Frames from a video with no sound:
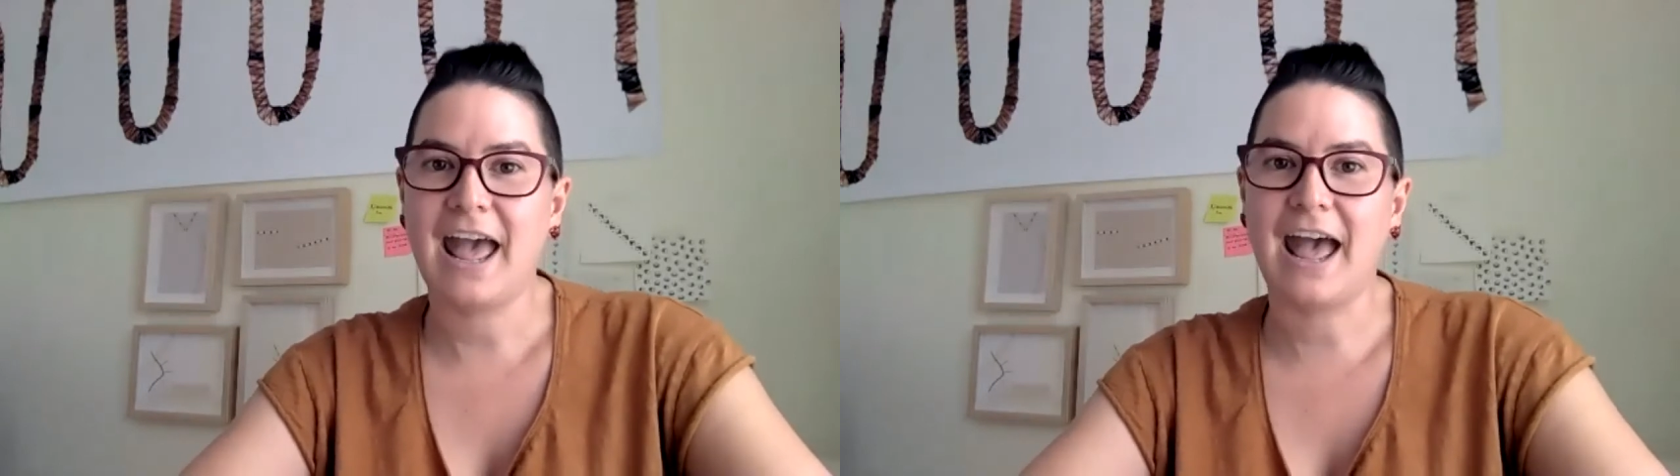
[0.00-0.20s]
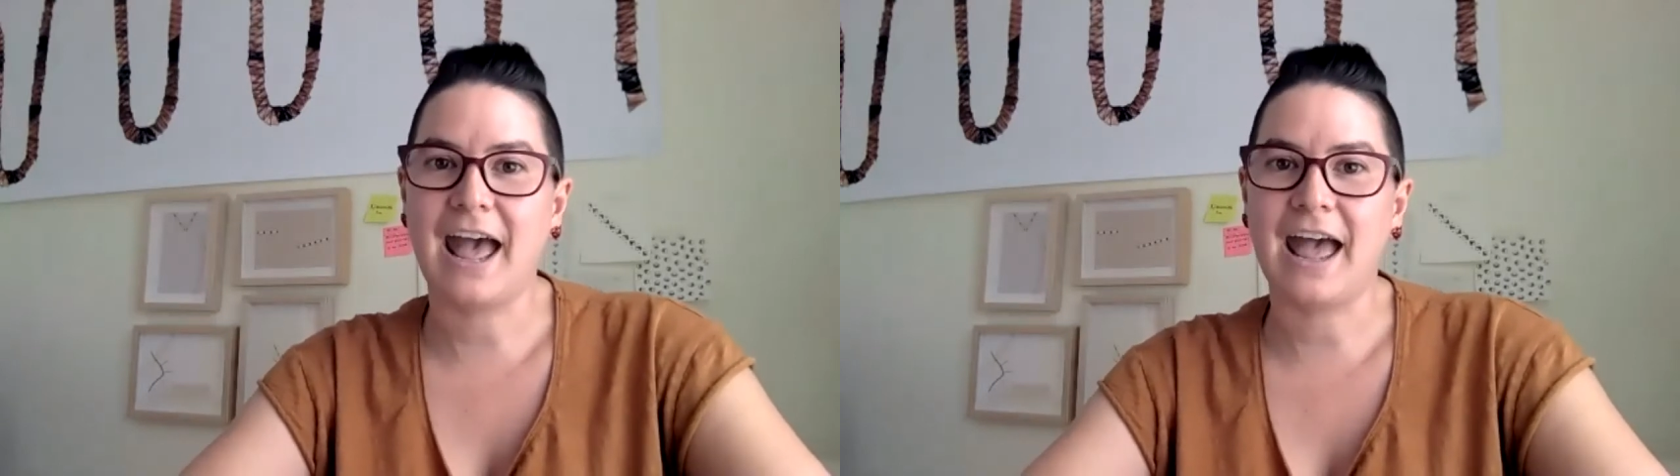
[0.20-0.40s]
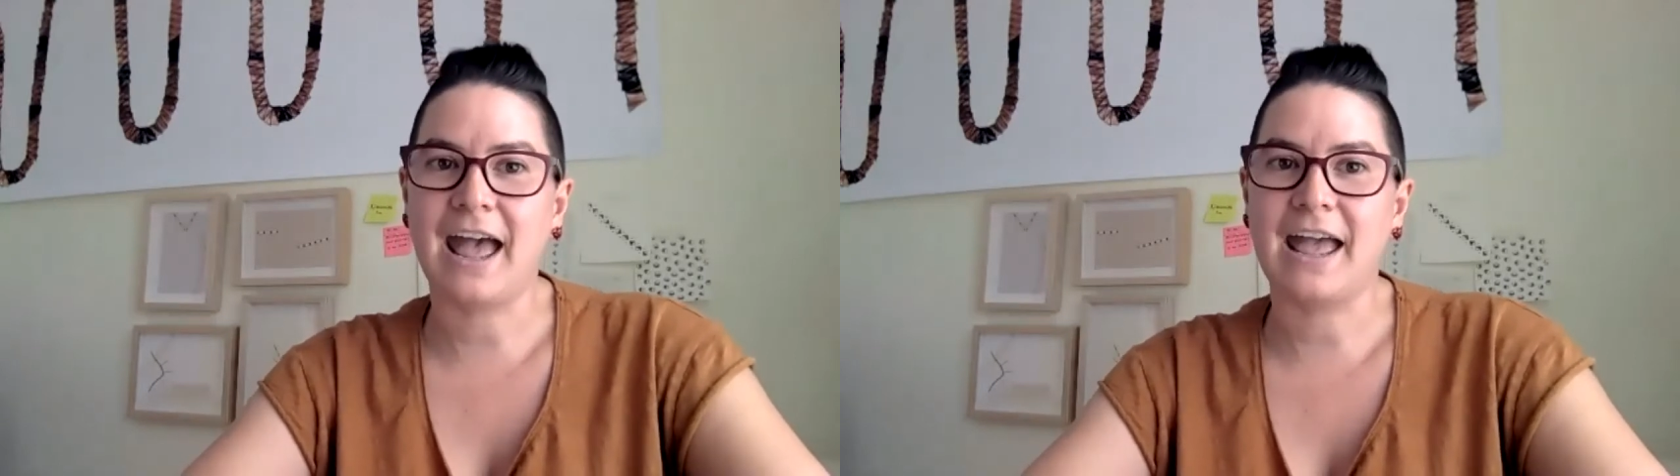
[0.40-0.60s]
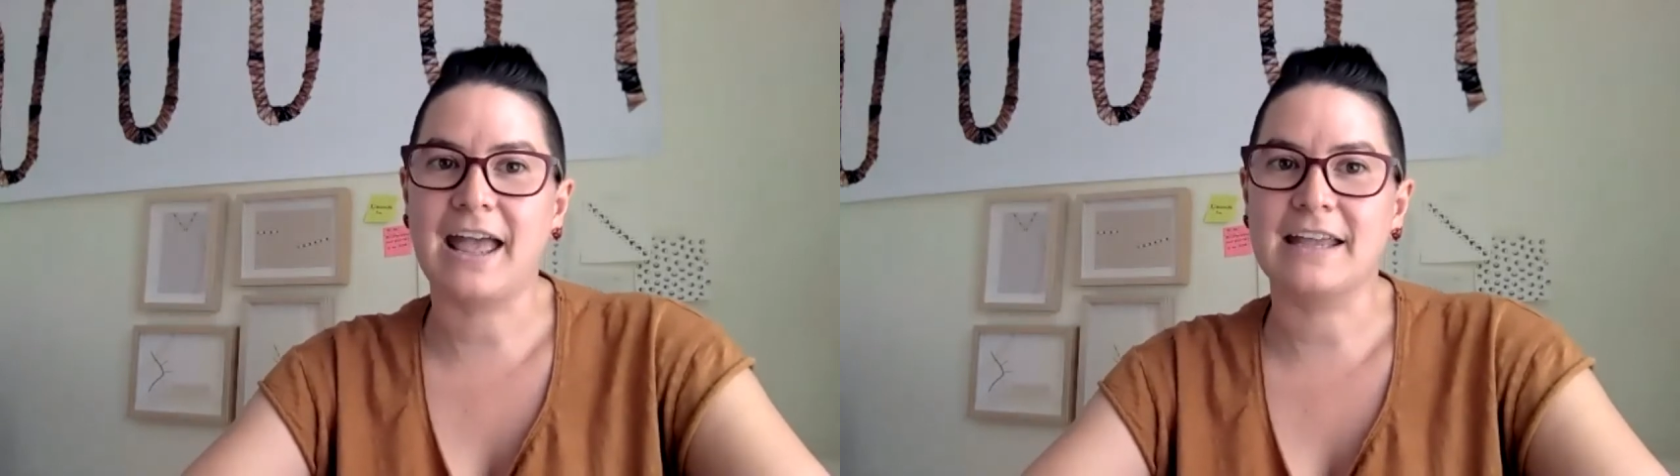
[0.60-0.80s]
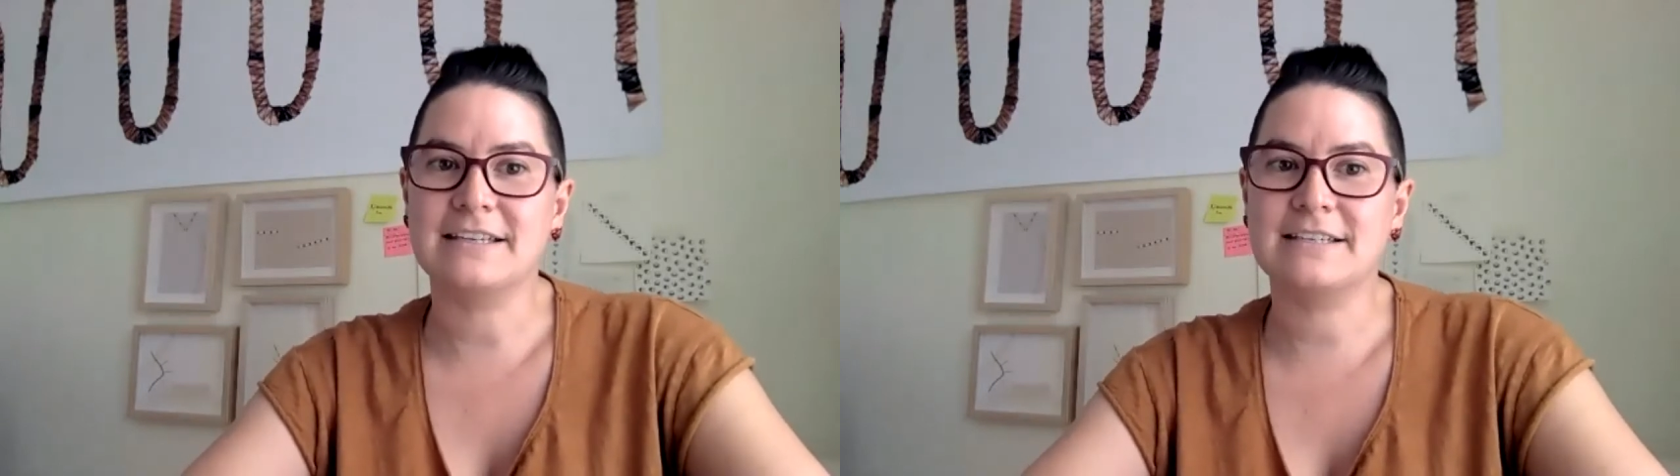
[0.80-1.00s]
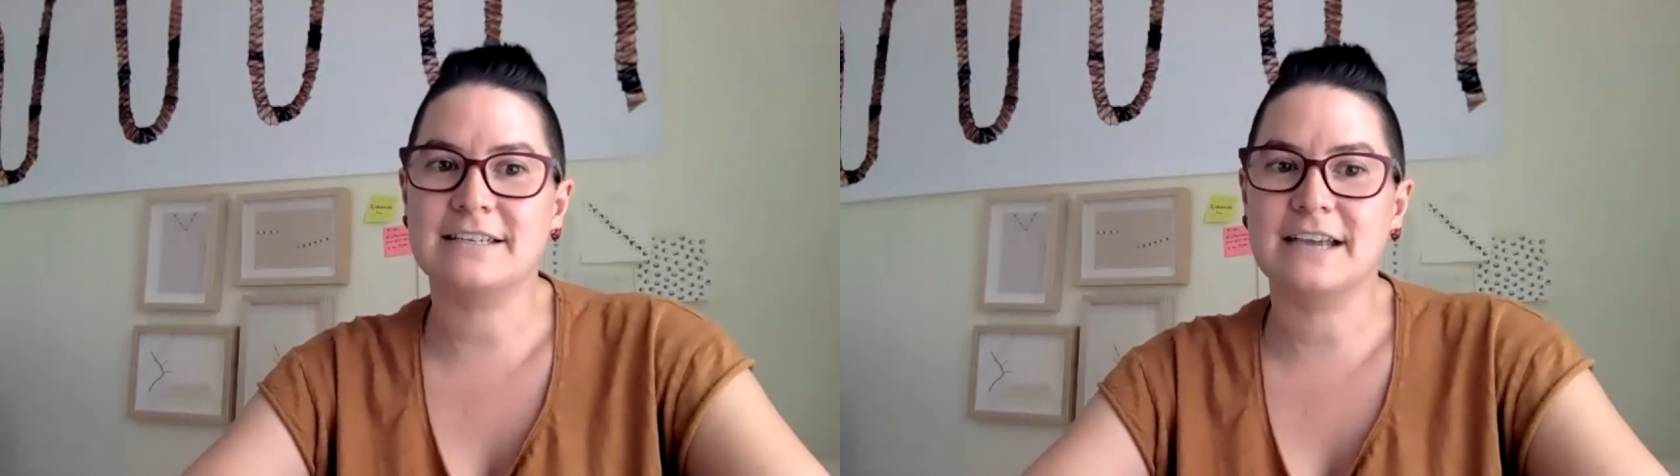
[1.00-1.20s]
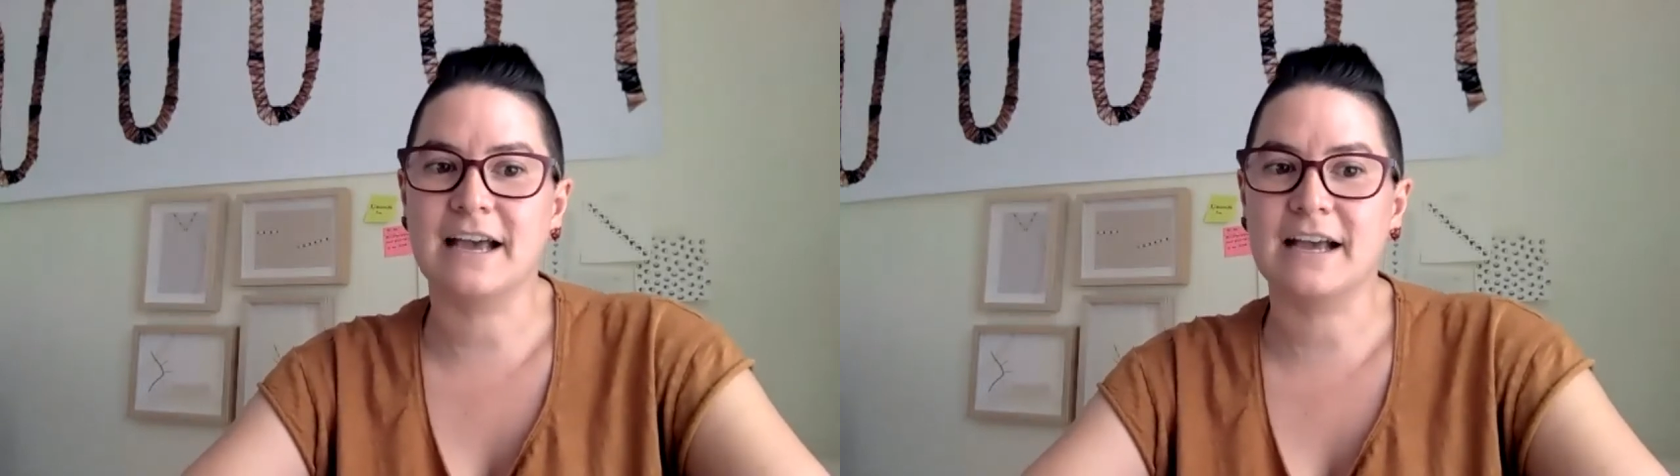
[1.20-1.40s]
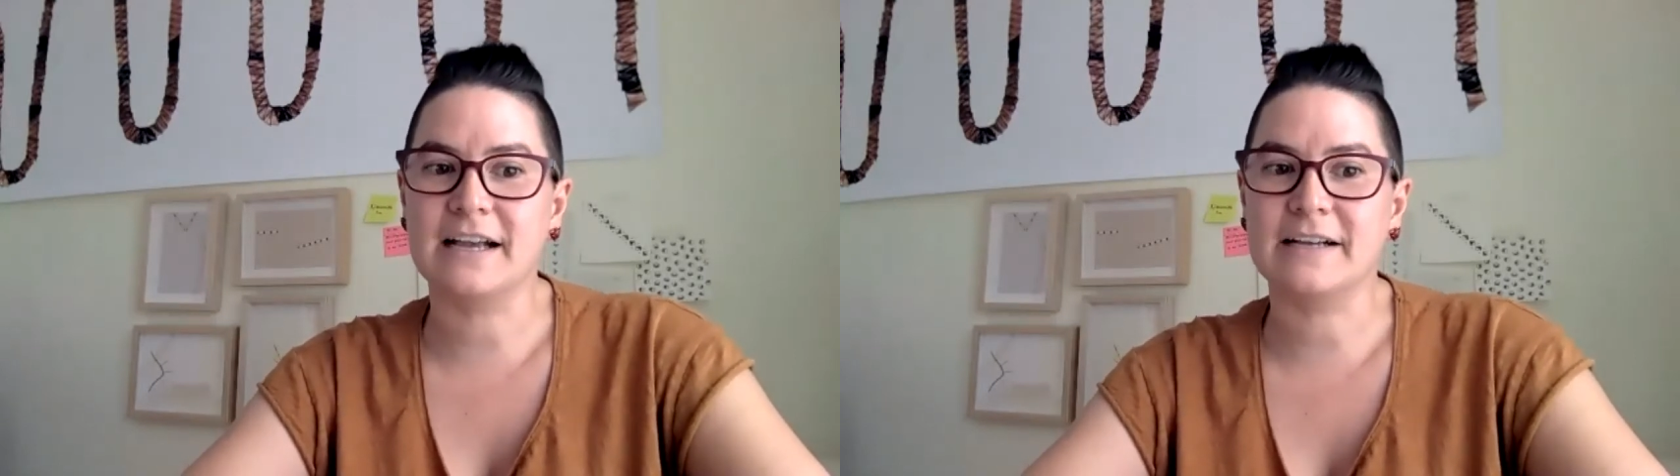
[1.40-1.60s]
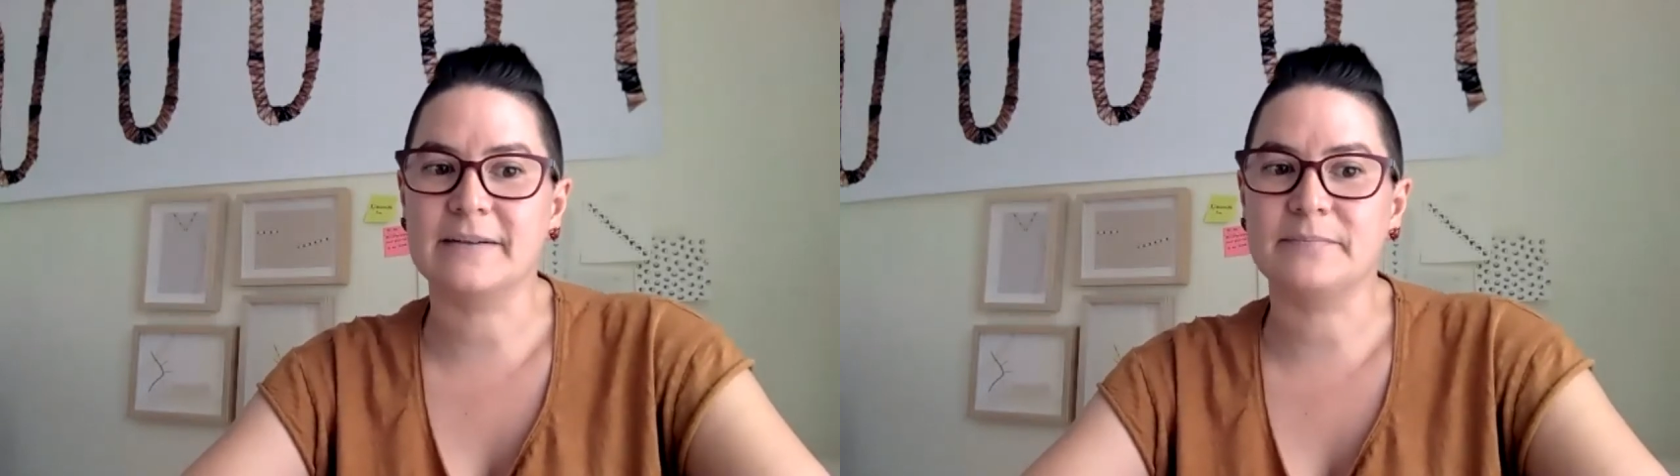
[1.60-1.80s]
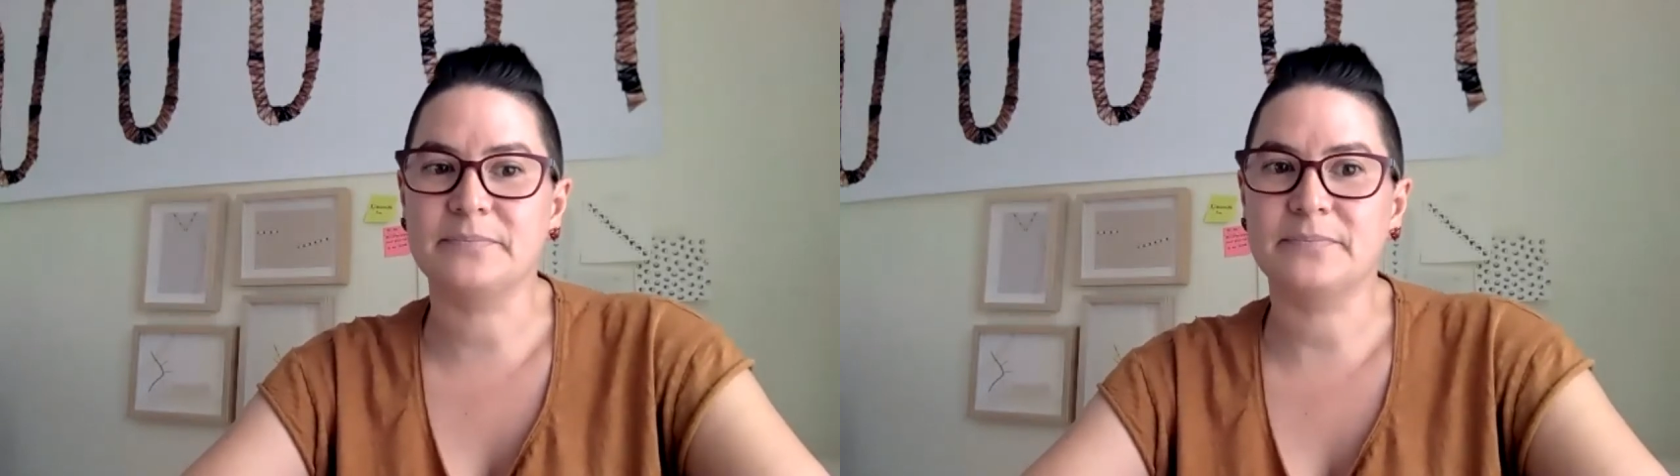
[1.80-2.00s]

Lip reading: at the